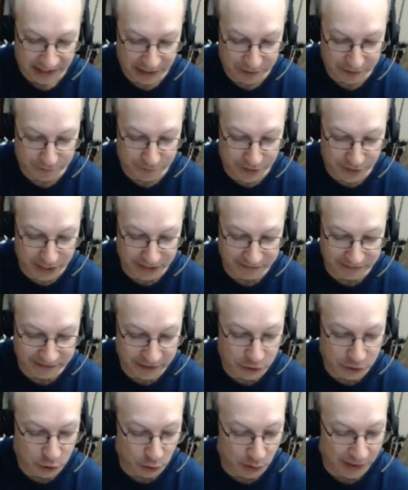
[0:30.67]
and finally
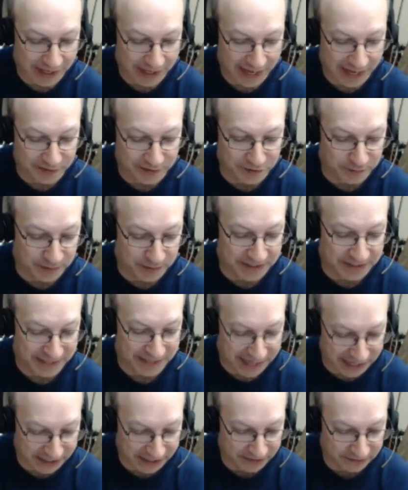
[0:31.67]
enjoy a
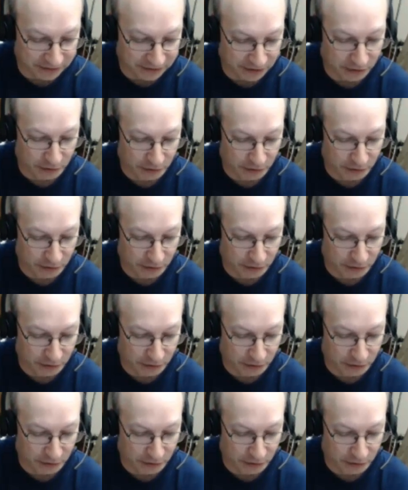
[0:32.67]
spectacular